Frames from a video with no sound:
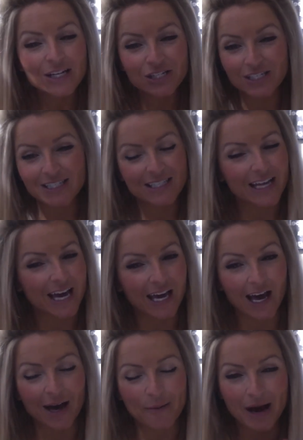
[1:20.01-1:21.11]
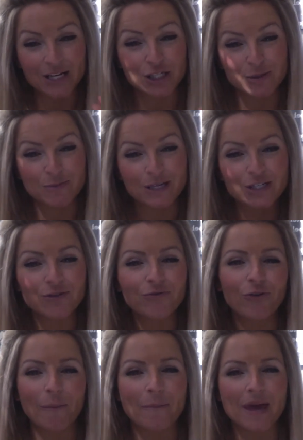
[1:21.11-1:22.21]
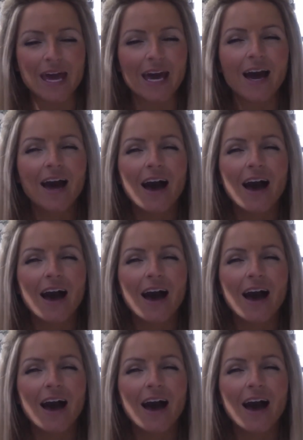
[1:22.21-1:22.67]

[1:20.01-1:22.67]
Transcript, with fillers: just like a smidgen from me